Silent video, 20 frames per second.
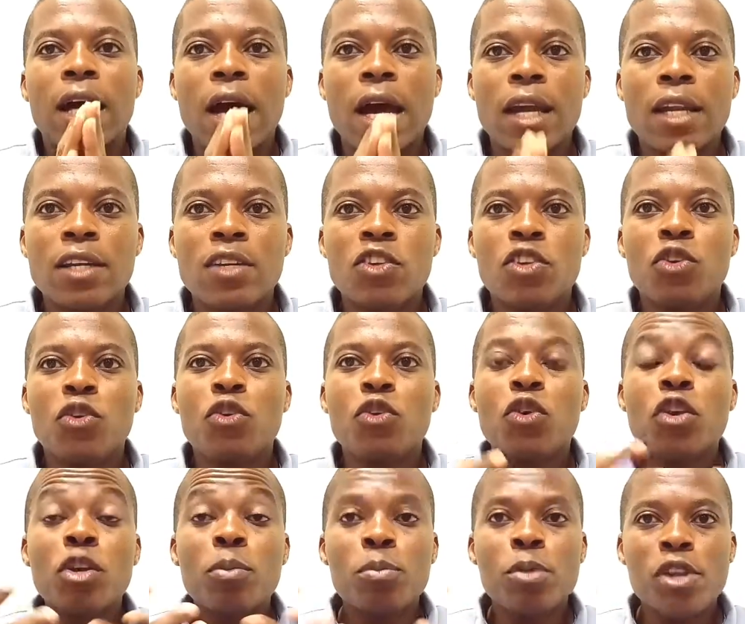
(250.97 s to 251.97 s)
and you
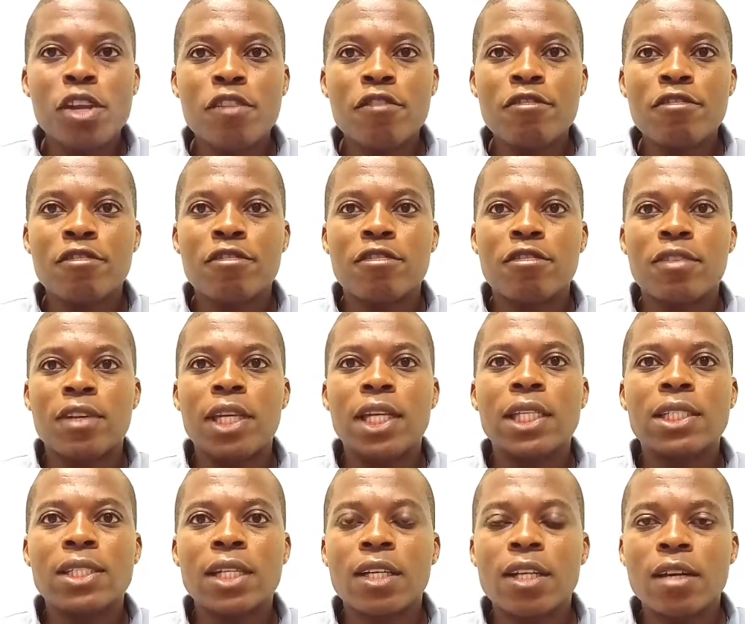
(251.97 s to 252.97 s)
don't believe
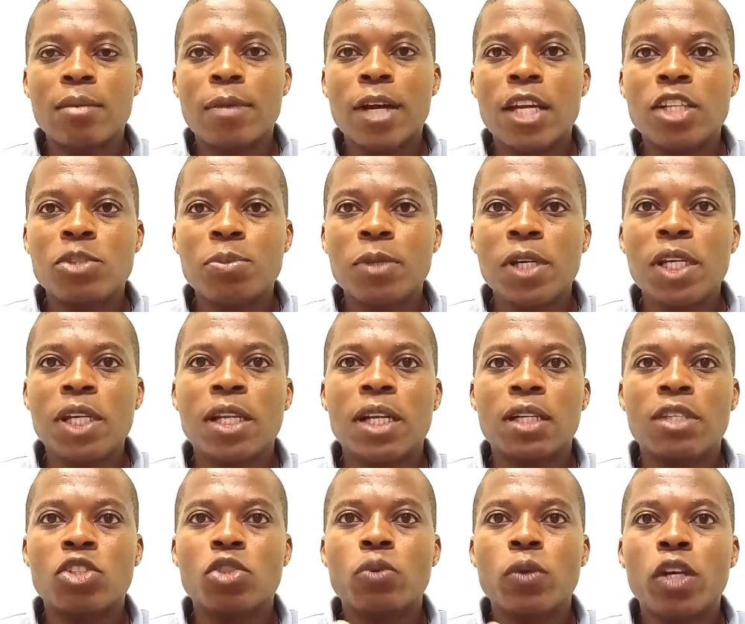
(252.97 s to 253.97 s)
in certain management
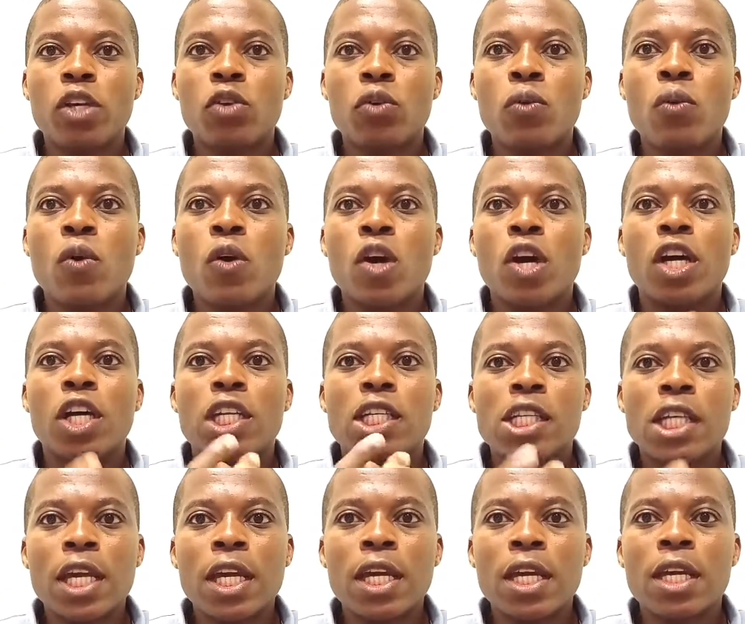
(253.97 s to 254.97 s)
that is going to
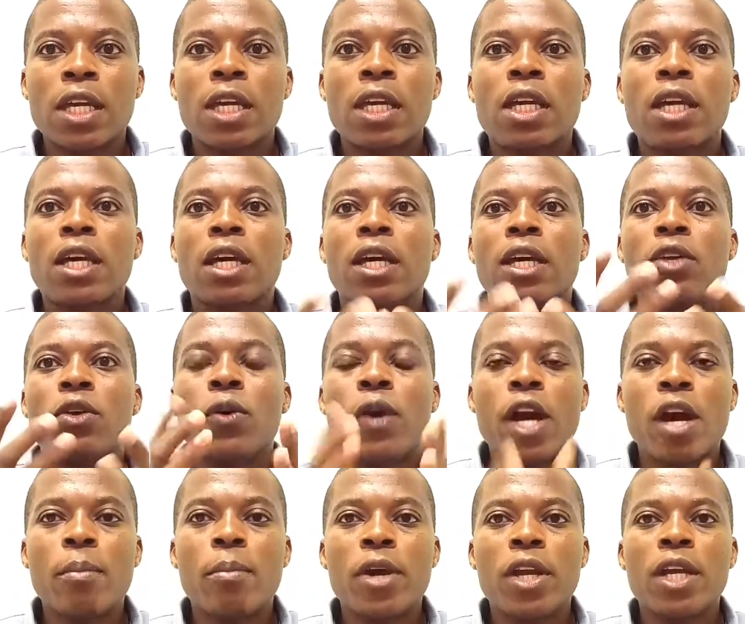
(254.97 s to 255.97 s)
take
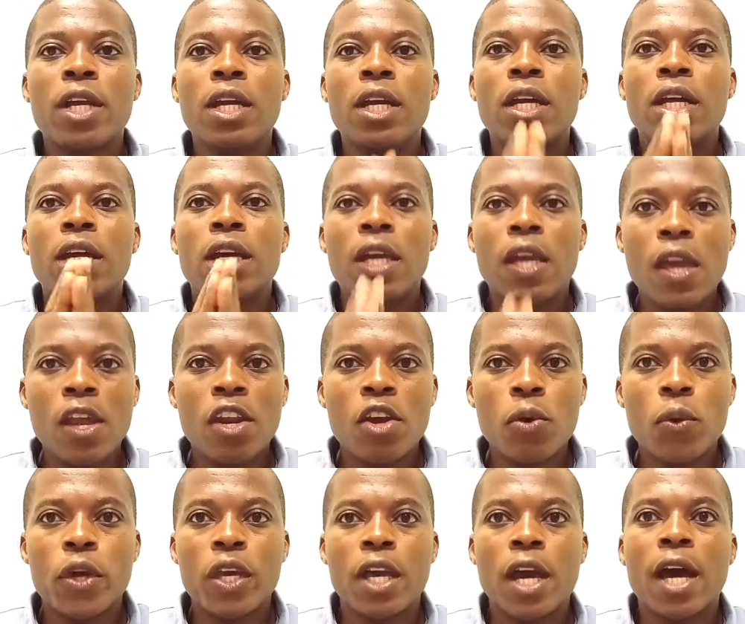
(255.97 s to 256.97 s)
your company
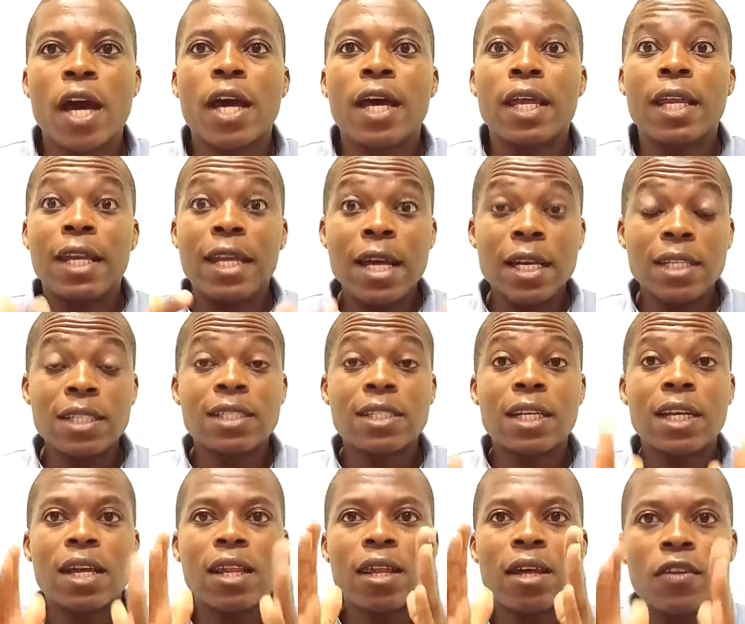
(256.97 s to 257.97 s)
anywhere. That
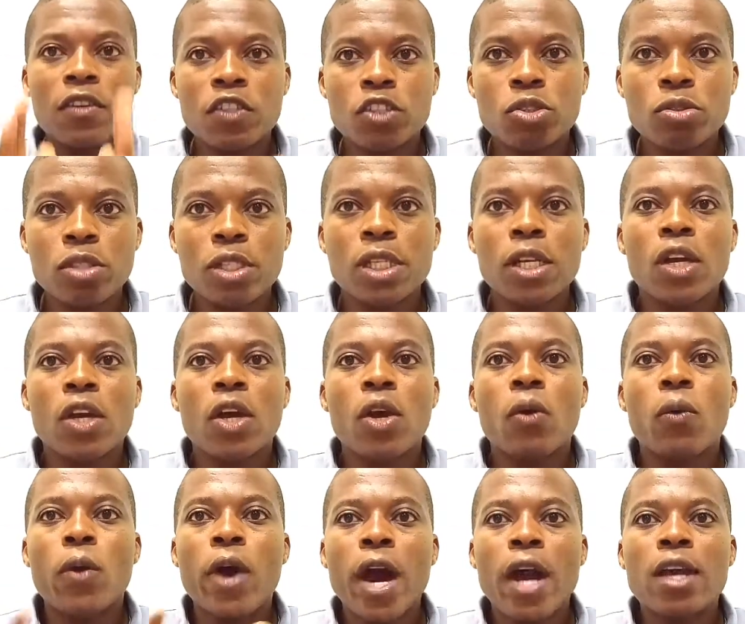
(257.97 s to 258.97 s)
is another reason
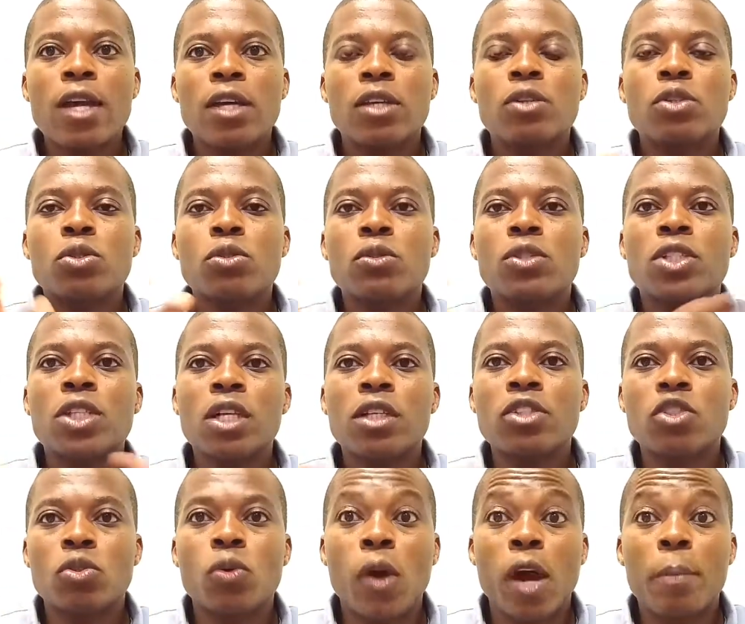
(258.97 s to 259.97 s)
why you should
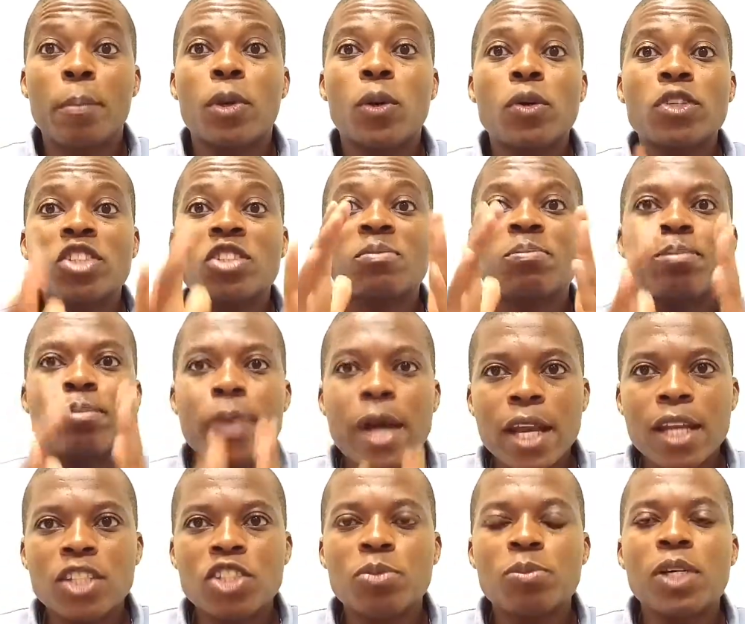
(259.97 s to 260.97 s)
sell stock, because
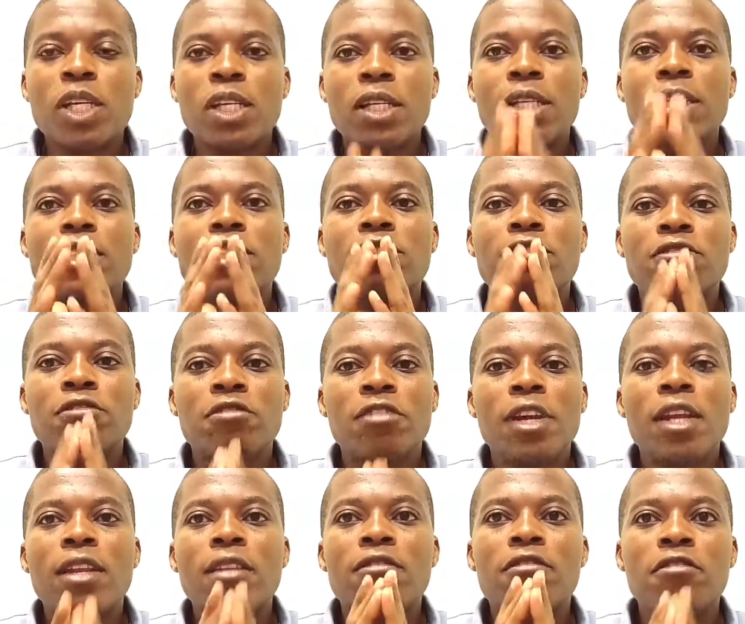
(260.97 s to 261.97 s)
management is
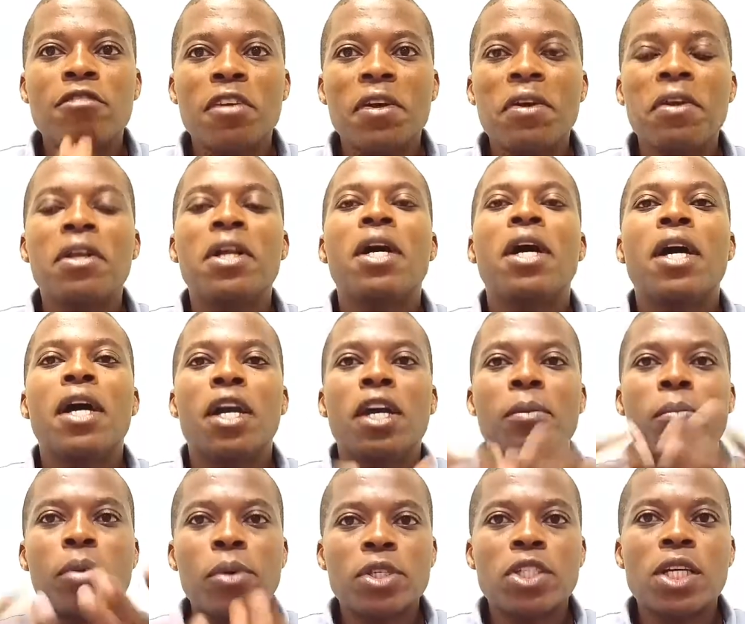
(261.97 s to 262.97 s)
very
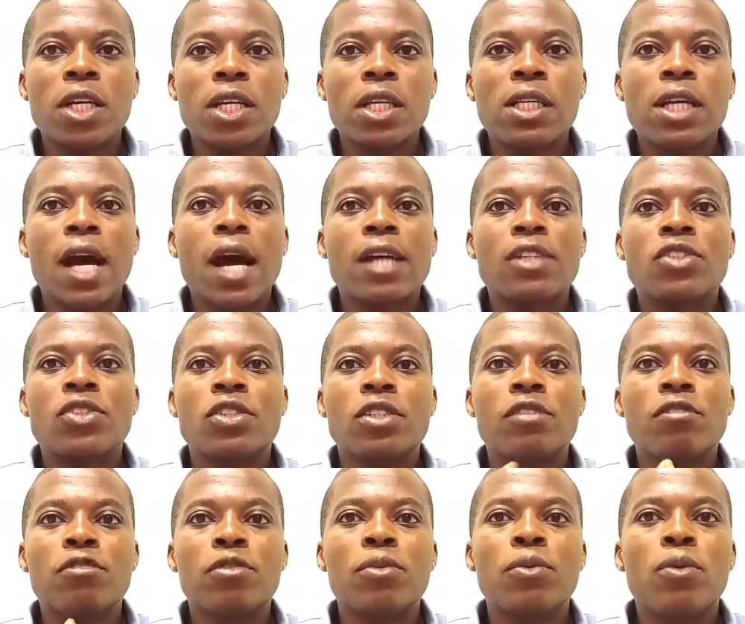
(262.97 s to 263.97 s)
important.
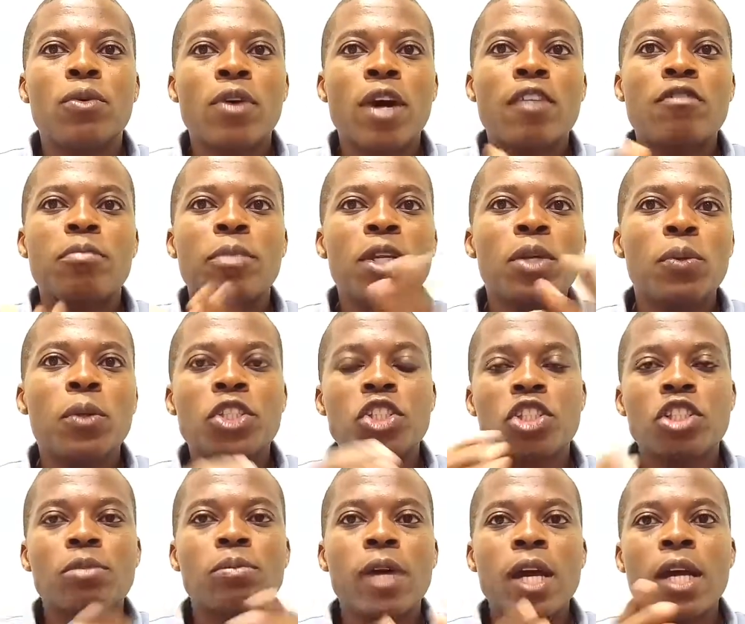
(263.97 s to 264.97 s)
As if you have been
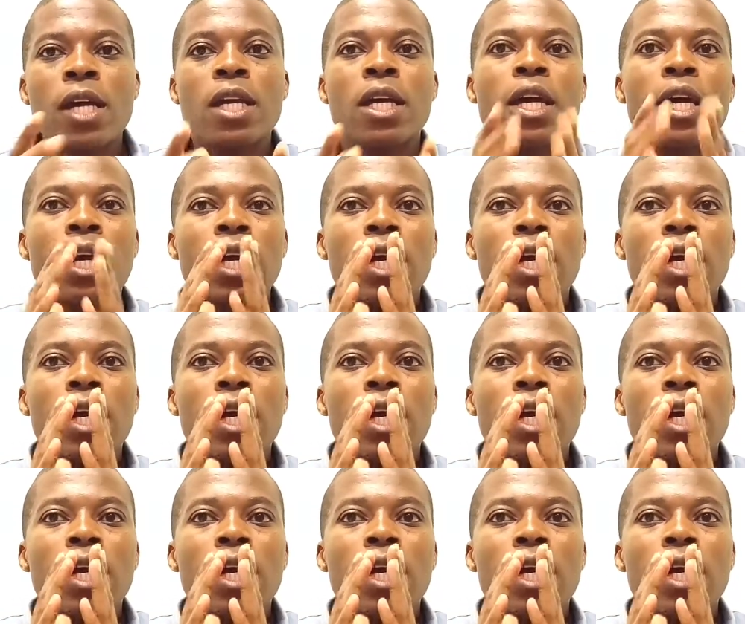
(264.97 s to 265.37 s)
watching my